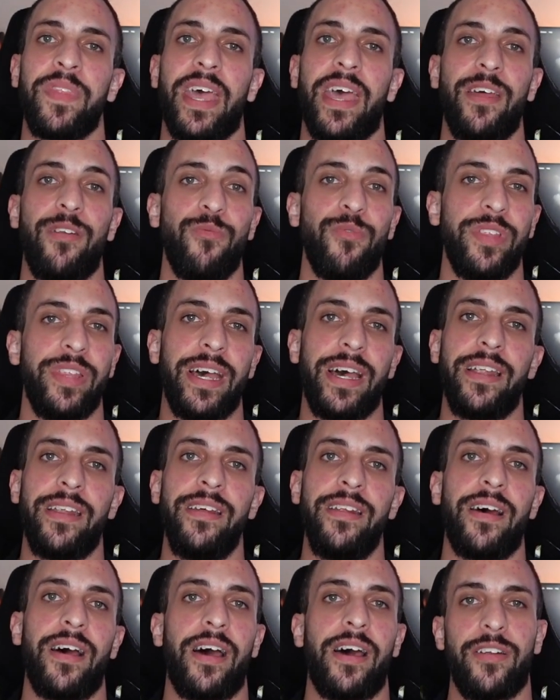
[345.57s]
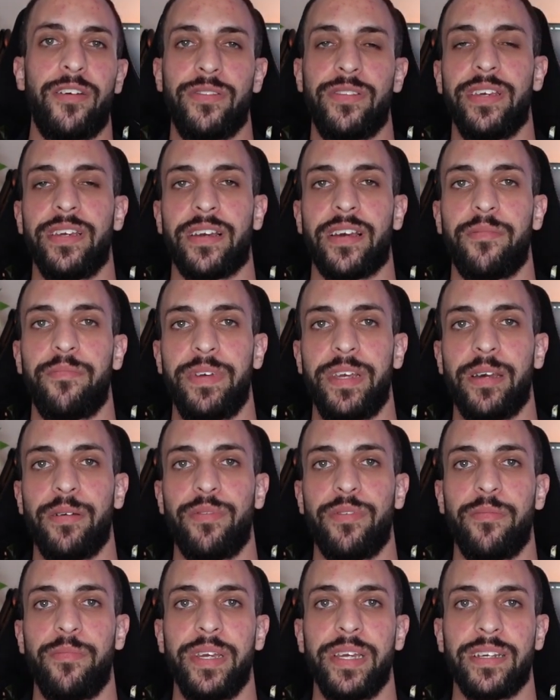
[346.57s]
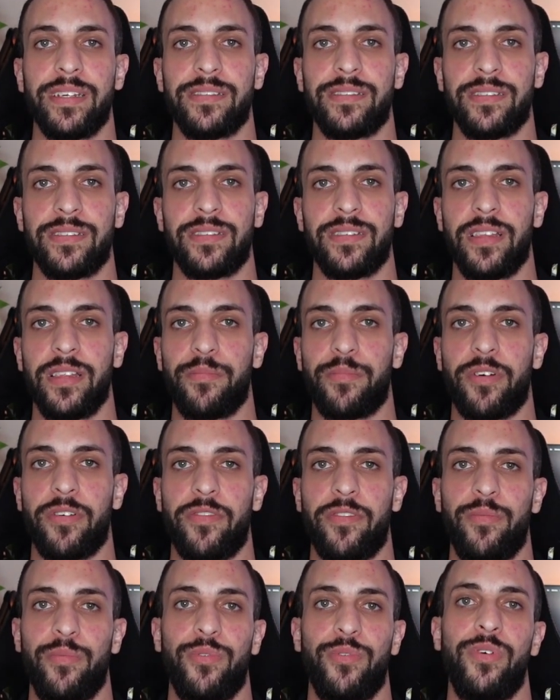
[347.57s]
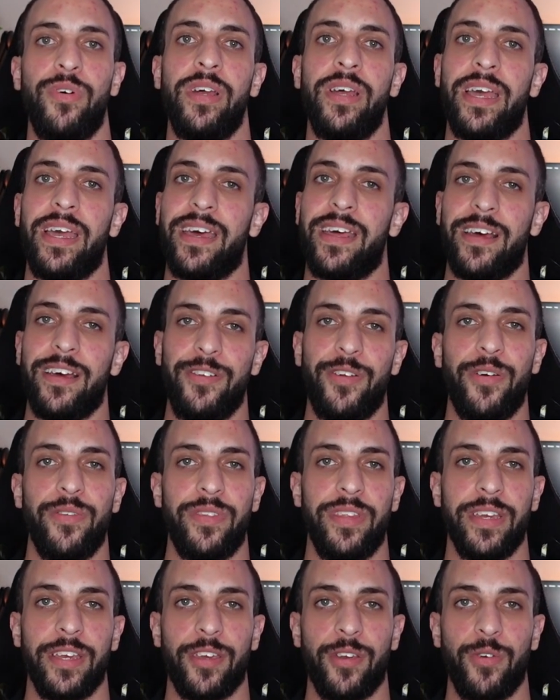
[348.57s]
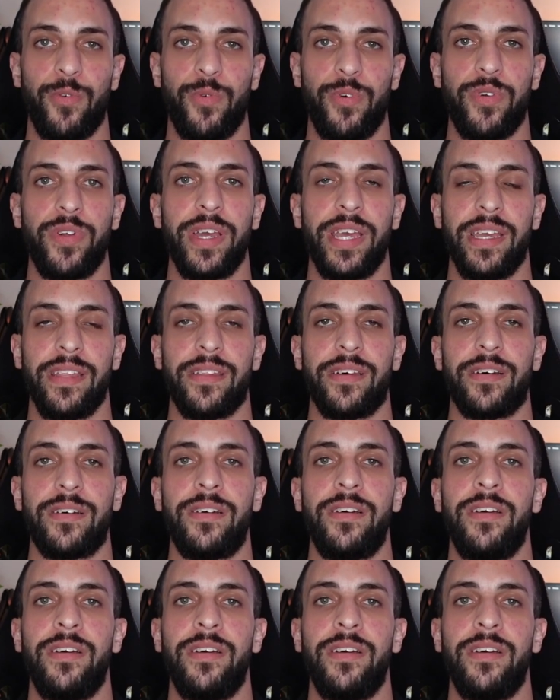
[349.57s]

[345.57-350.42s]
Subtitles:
And without it, I don't think I'd be able to be consistently profitable, and I don't think you will either.